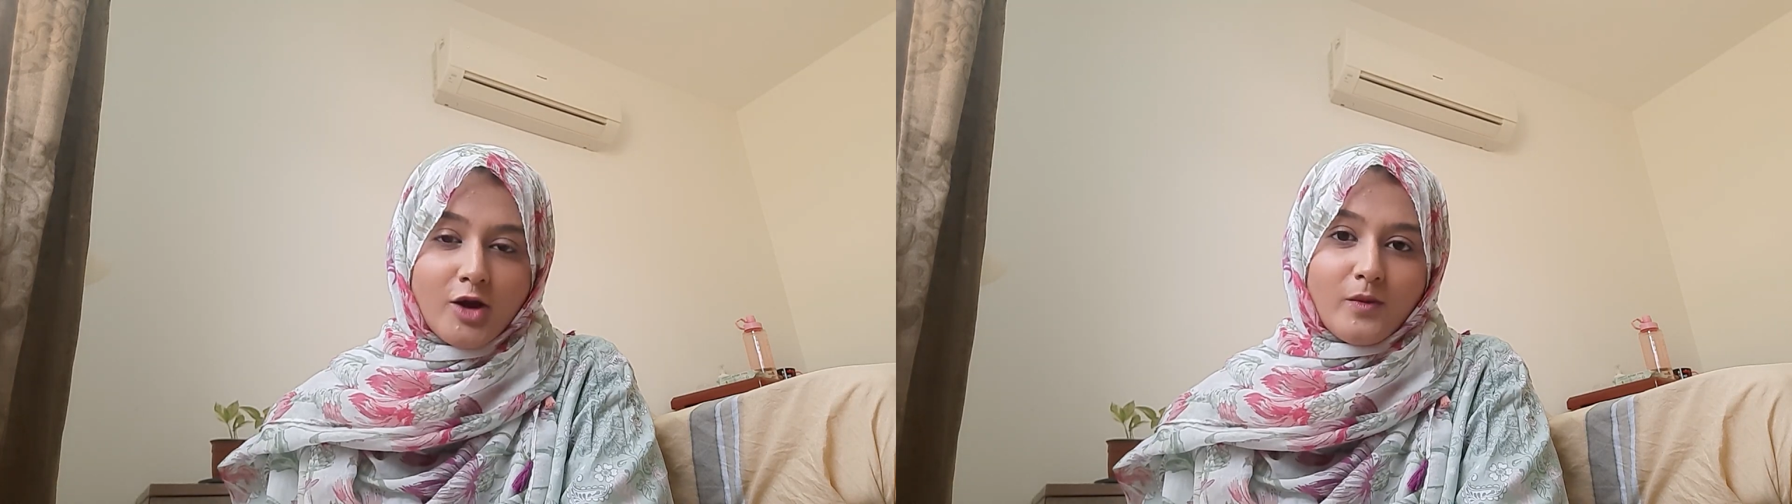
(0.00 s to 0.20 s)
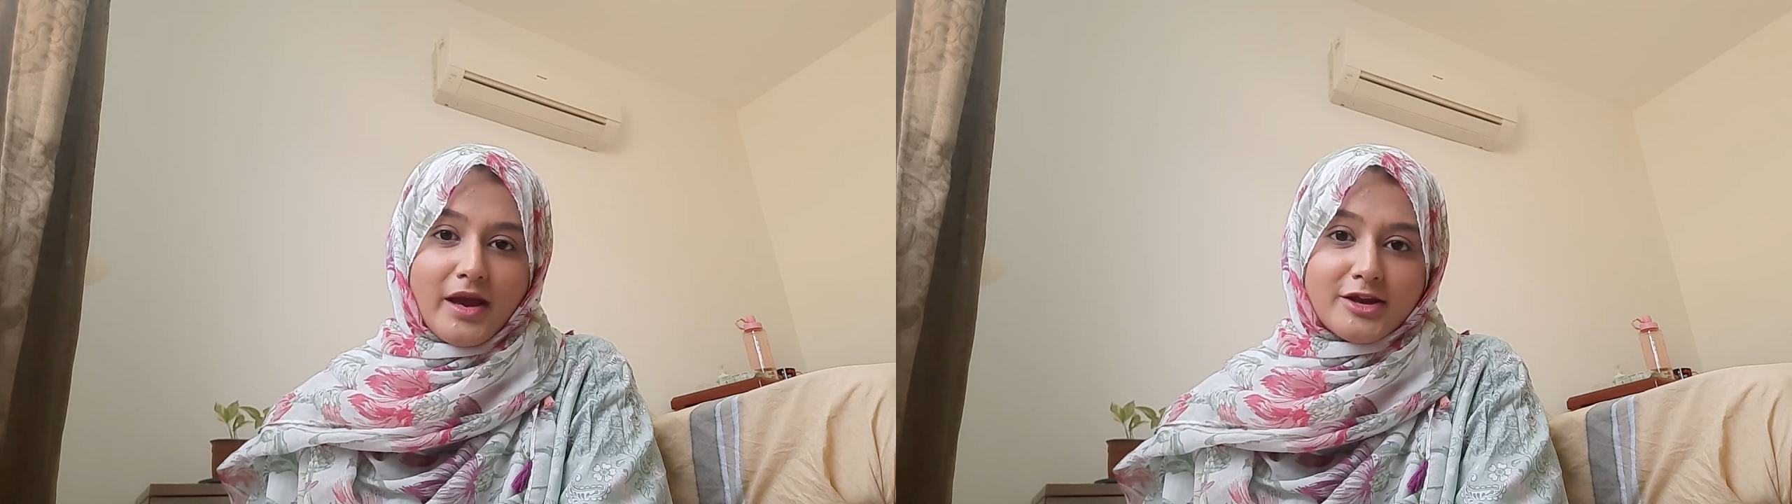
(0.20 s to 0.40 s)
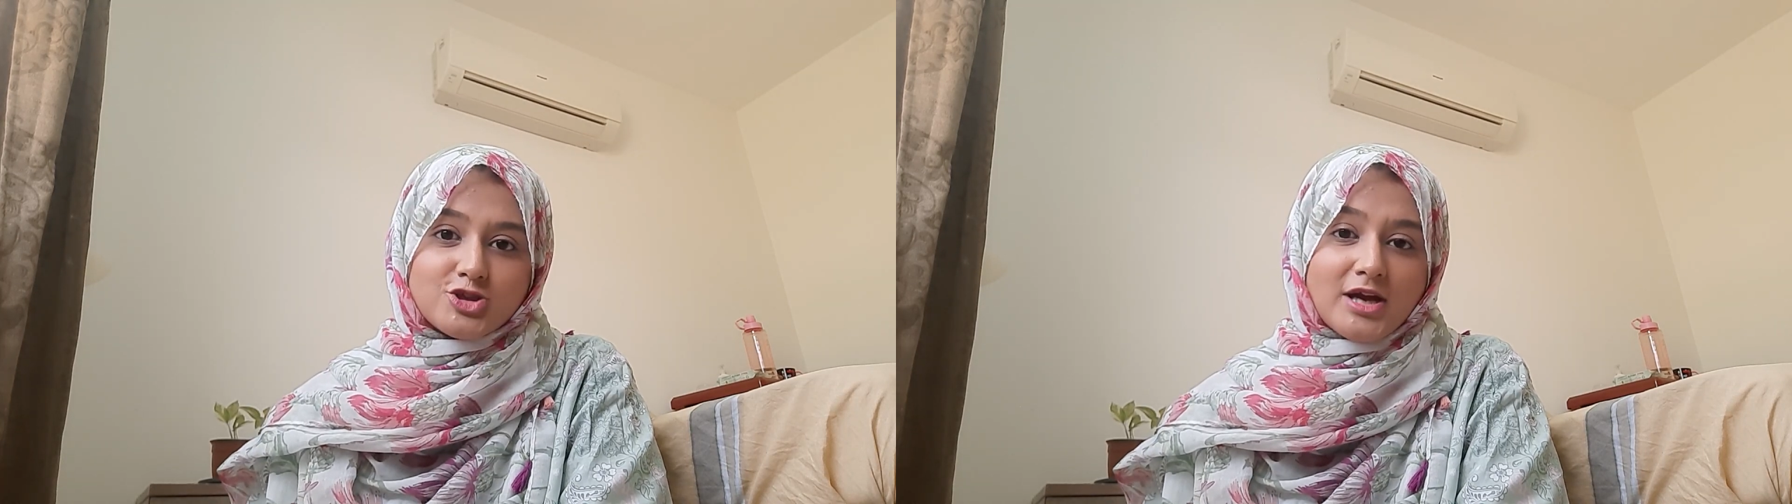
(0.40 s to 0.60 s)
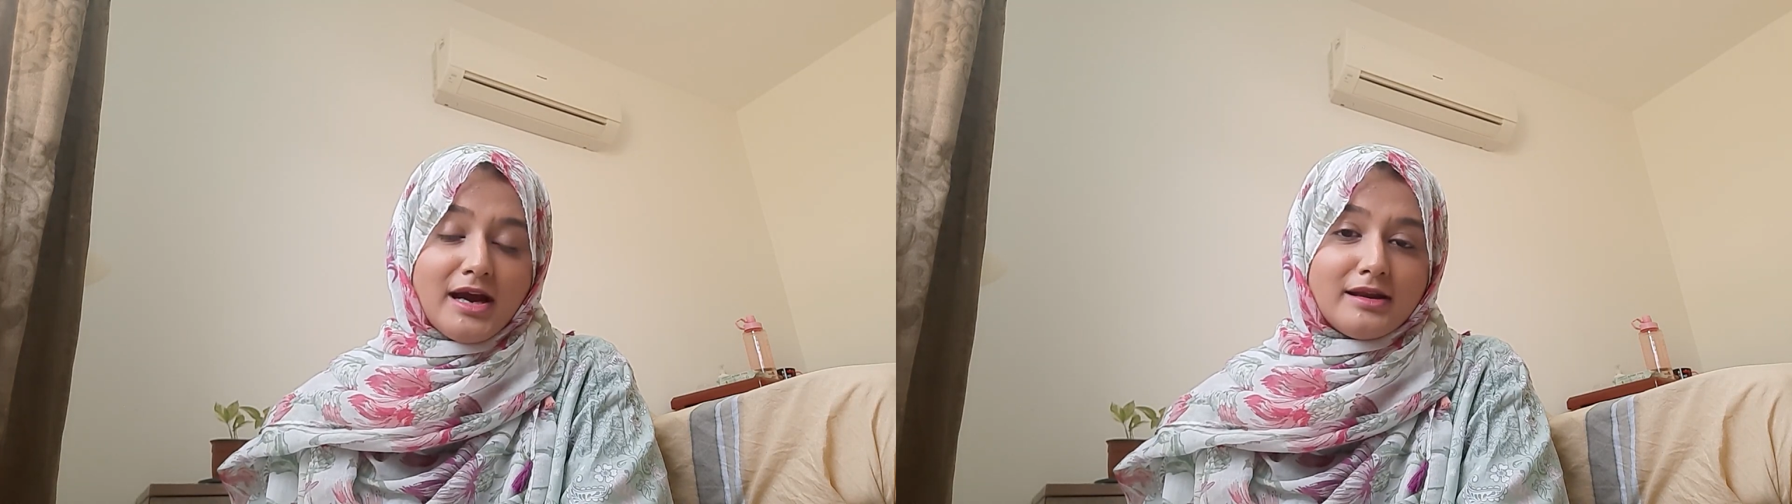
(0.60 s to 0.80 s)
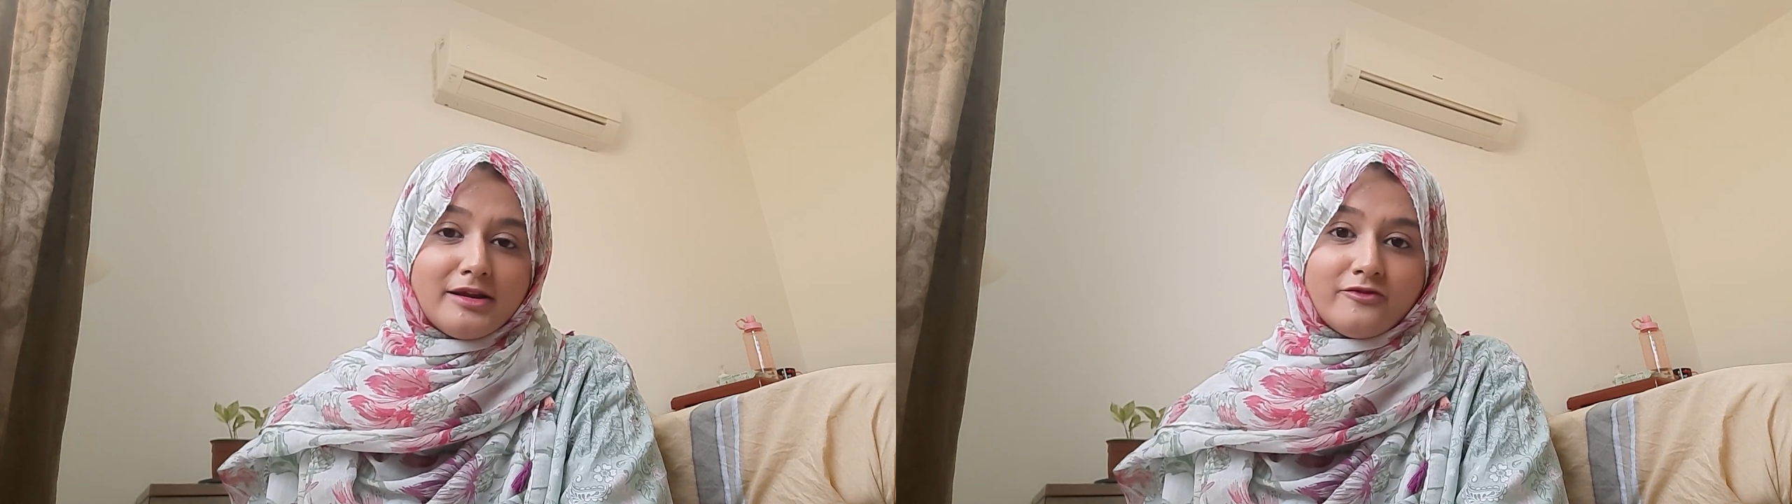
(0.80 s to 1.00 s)
We had a
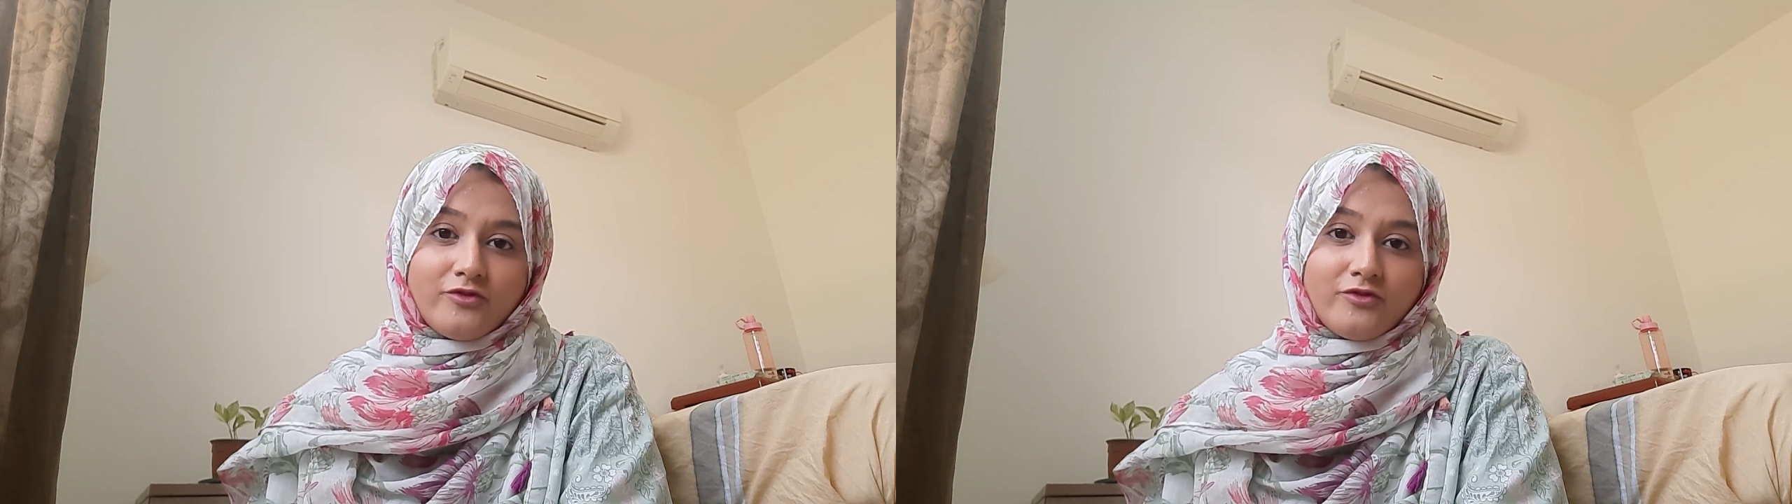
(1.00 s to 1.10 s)
child in